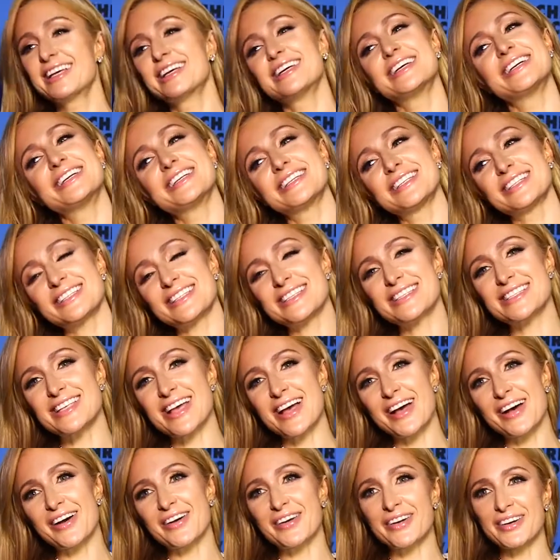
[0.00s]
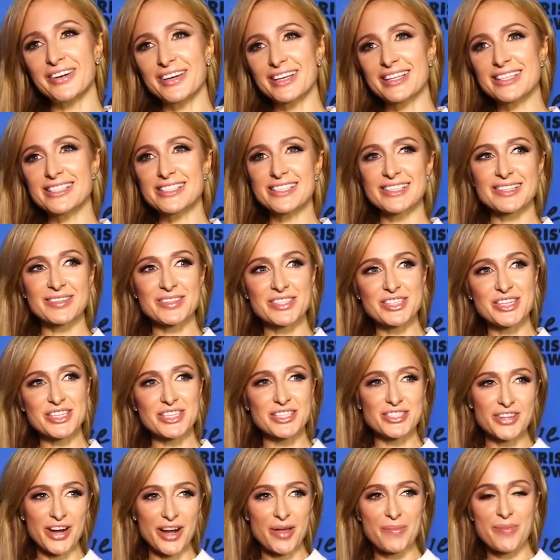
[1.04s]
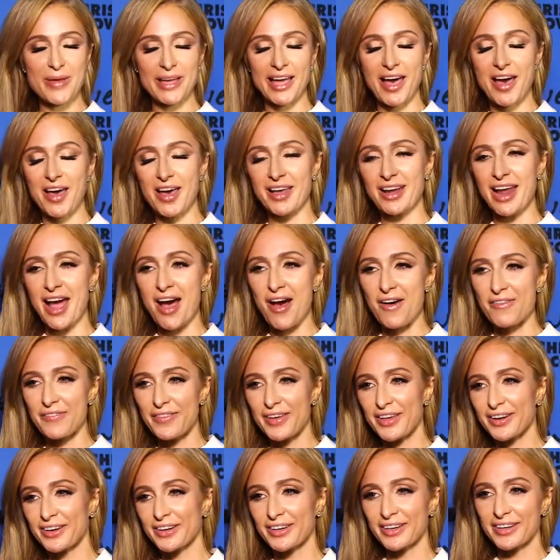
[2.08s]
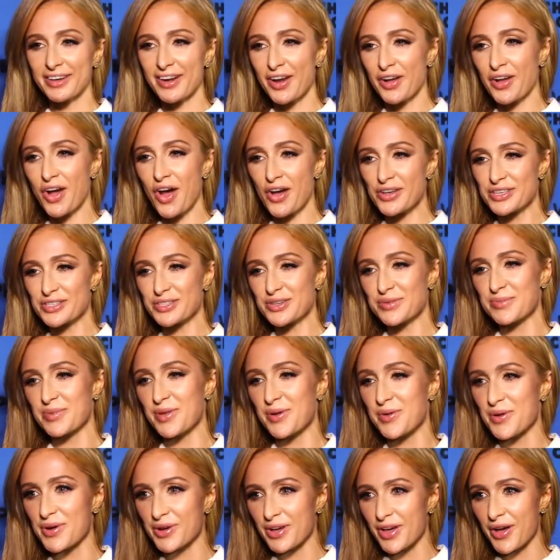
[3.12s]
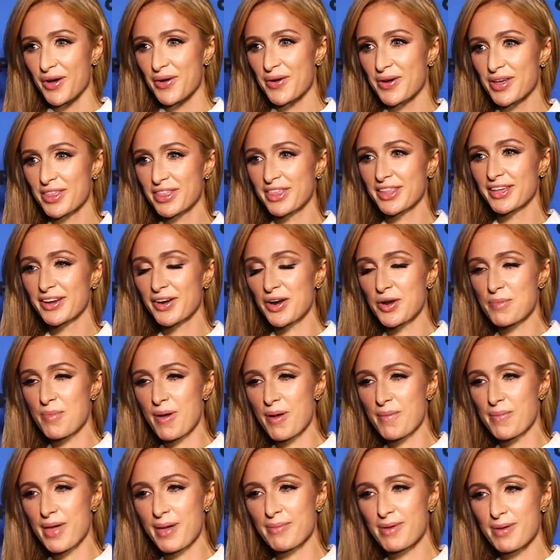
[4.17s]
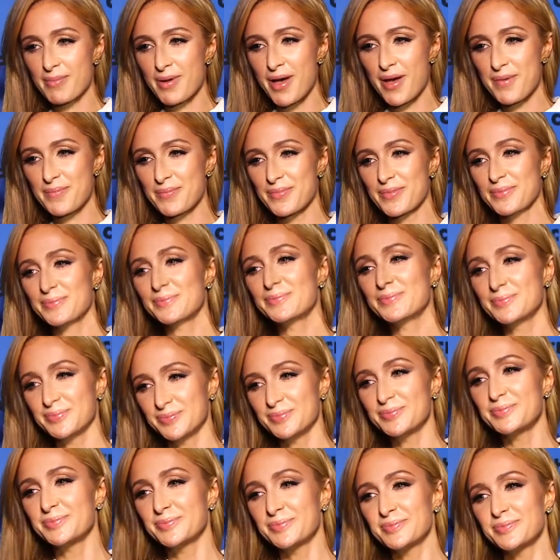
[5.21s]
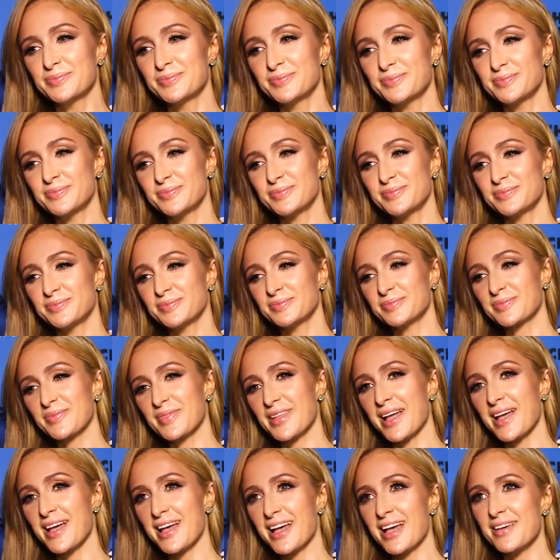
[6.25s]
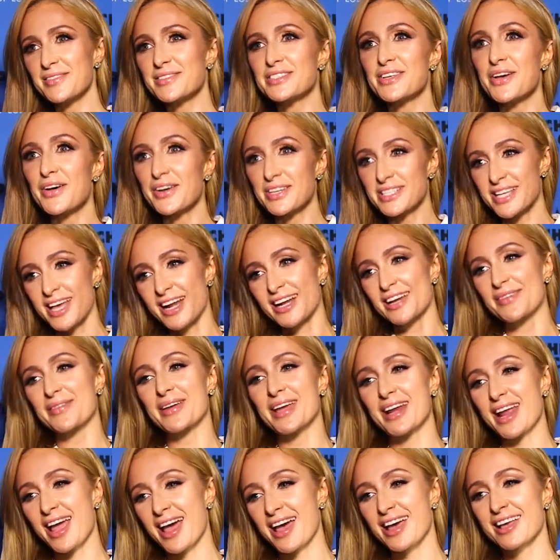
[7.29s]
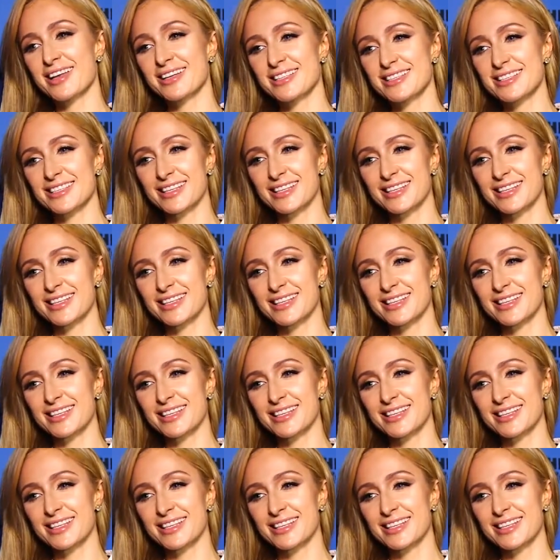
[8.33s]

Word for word: so exciting! So exciting. She's trying to pick out an outfit or you know costume that will go with her baby bump. You're excited to be an aunt. I'm so excited to be an aunt.